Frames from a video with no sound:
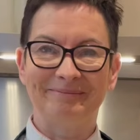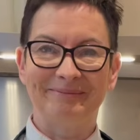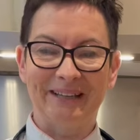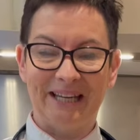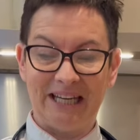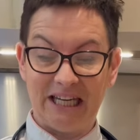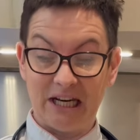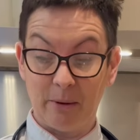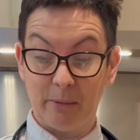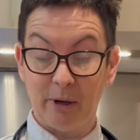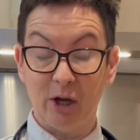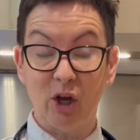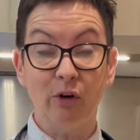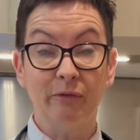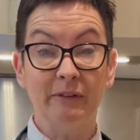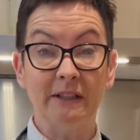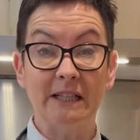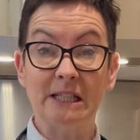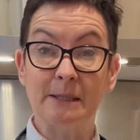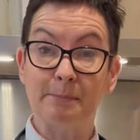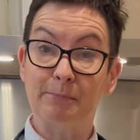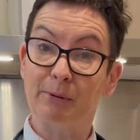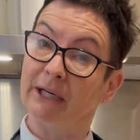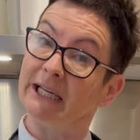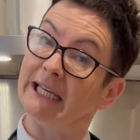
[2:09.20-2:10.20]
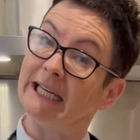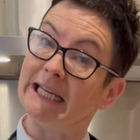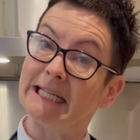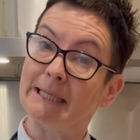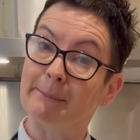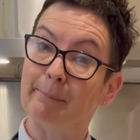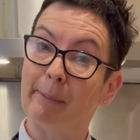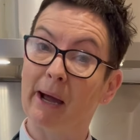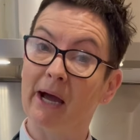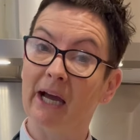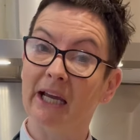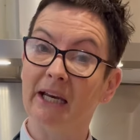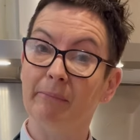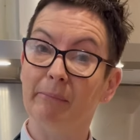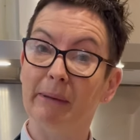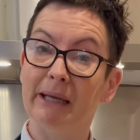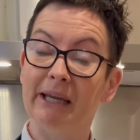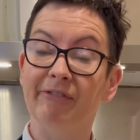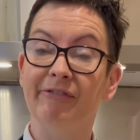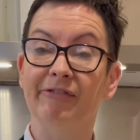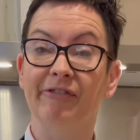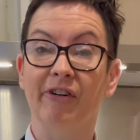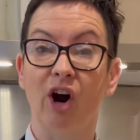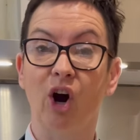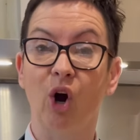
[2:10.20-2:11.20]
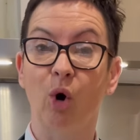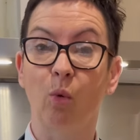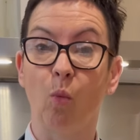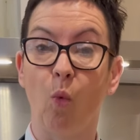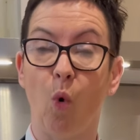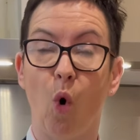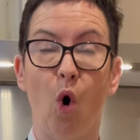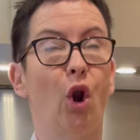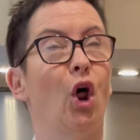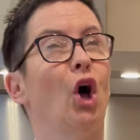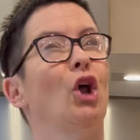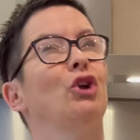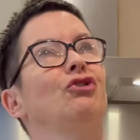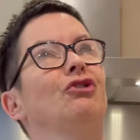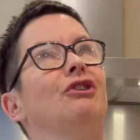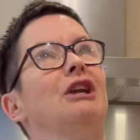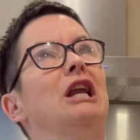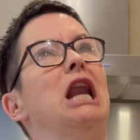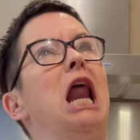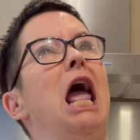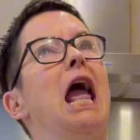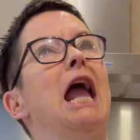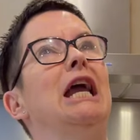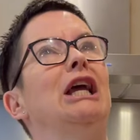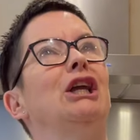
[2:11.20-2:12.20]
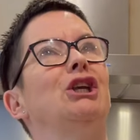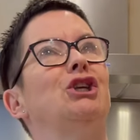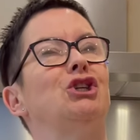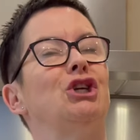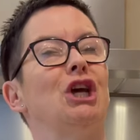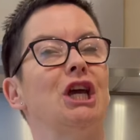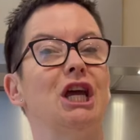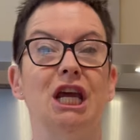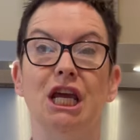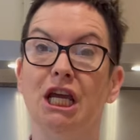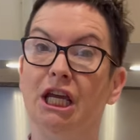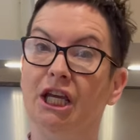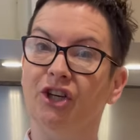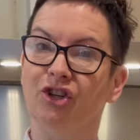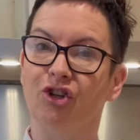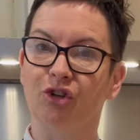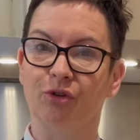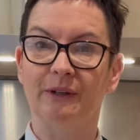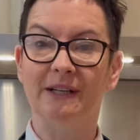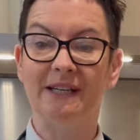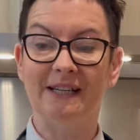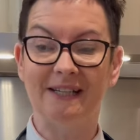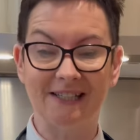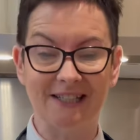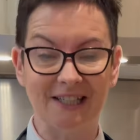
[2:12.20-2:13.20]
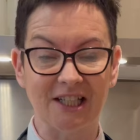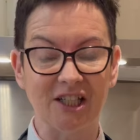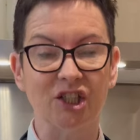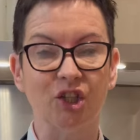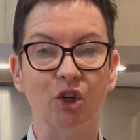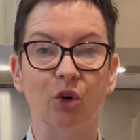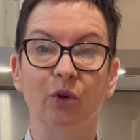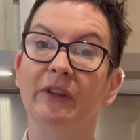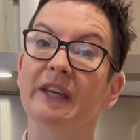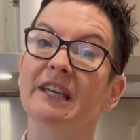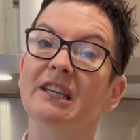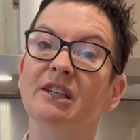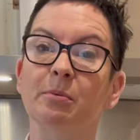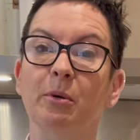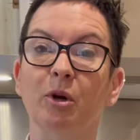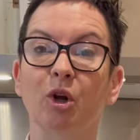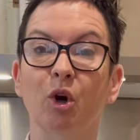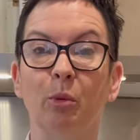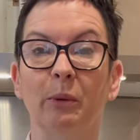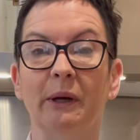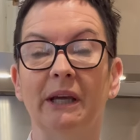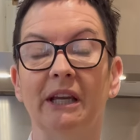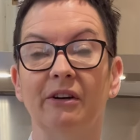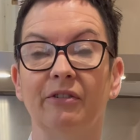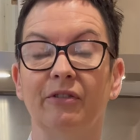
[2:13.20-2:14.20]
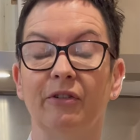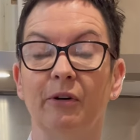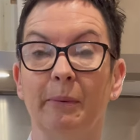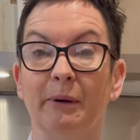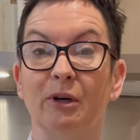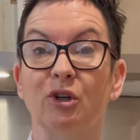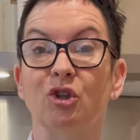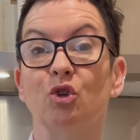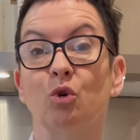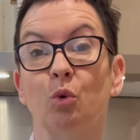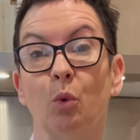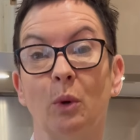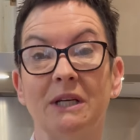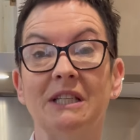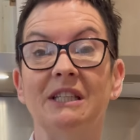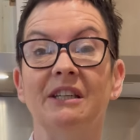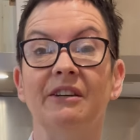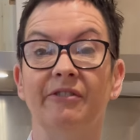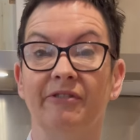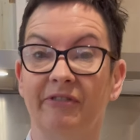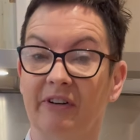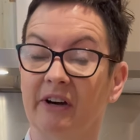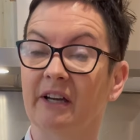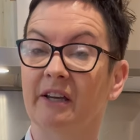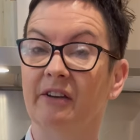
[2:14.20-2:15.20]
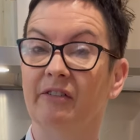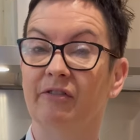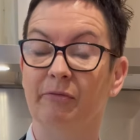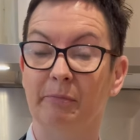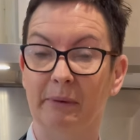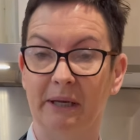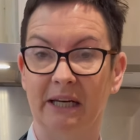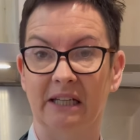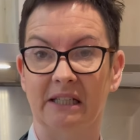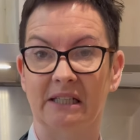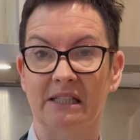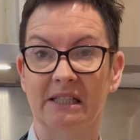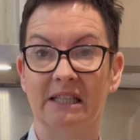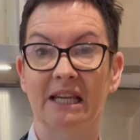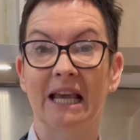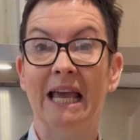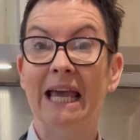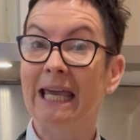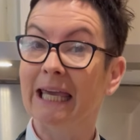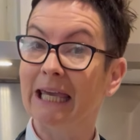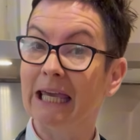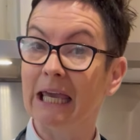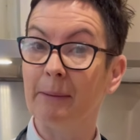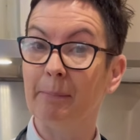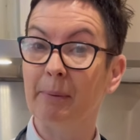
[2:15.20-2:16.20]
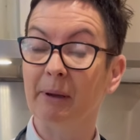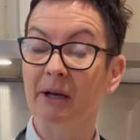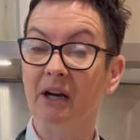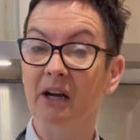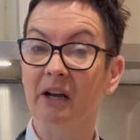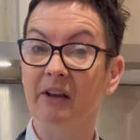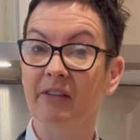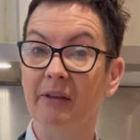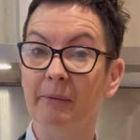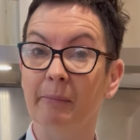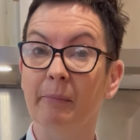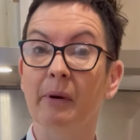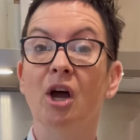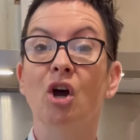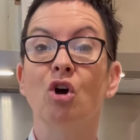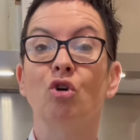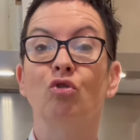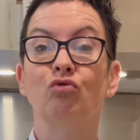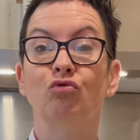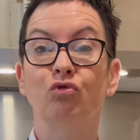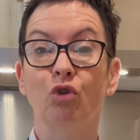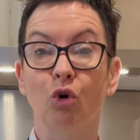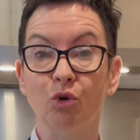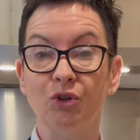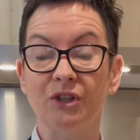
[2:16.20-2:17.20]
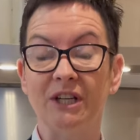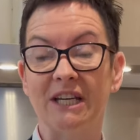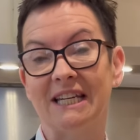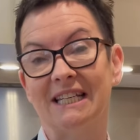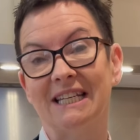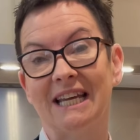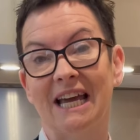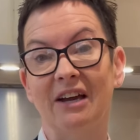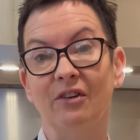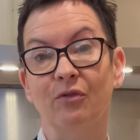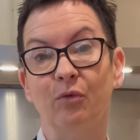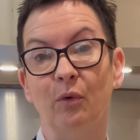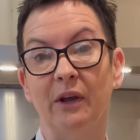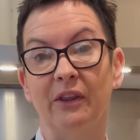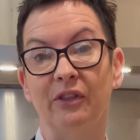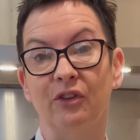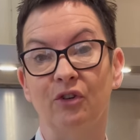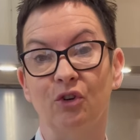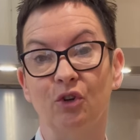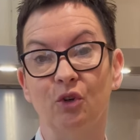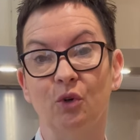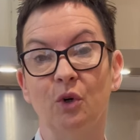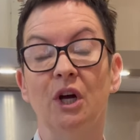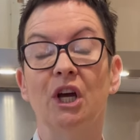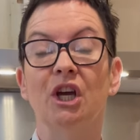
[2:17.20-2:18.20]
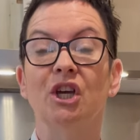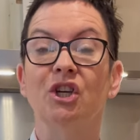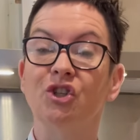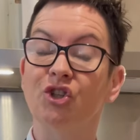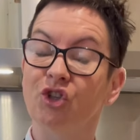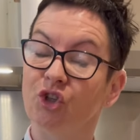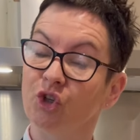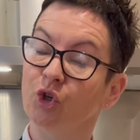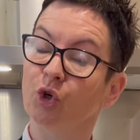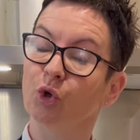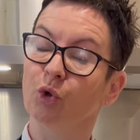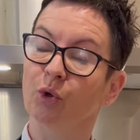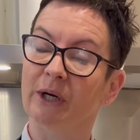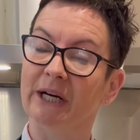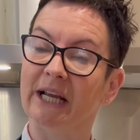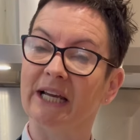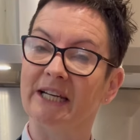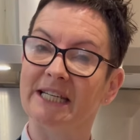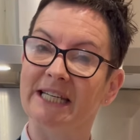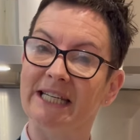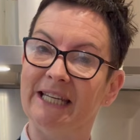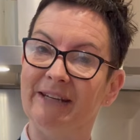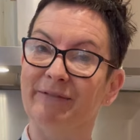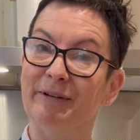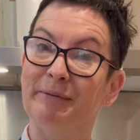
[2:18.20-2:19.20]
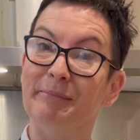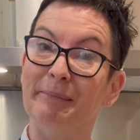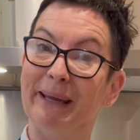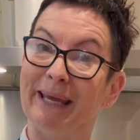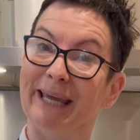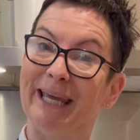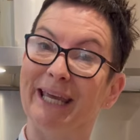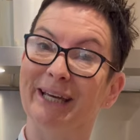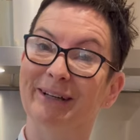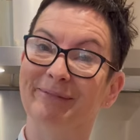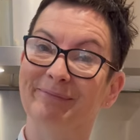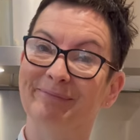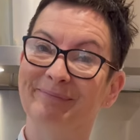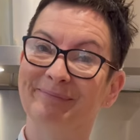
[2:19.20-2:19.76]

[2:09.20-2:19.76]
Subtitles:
Now my oven is preheated behind me for 180 degrees, so these will go in for about 25 minutes. Keep an eye on them, rotate halfway through so you know you'll get an even bake.